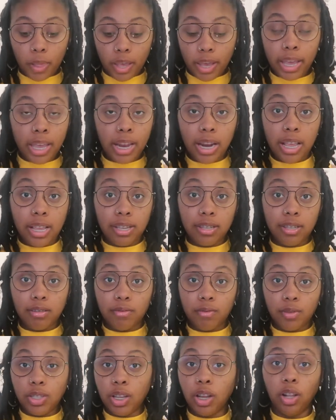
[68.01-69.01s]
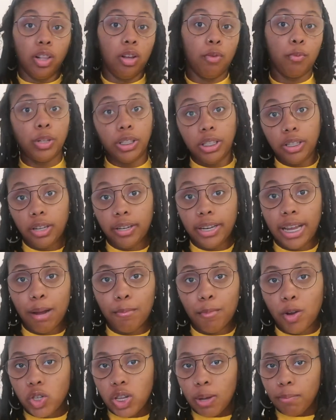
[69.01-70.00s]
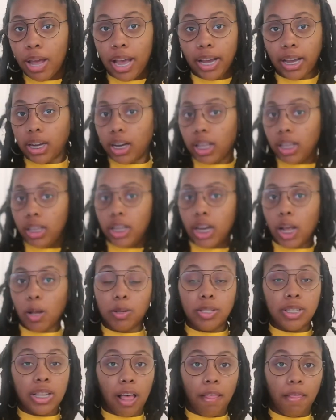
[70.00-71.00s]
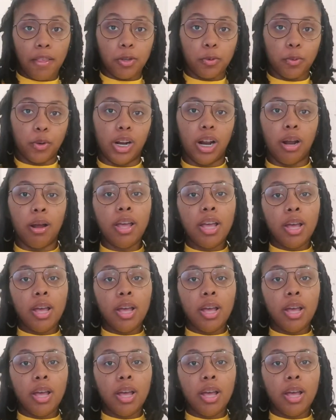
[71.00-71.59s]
It is still a really good camera, so I'm not gonna, you know, sell this one or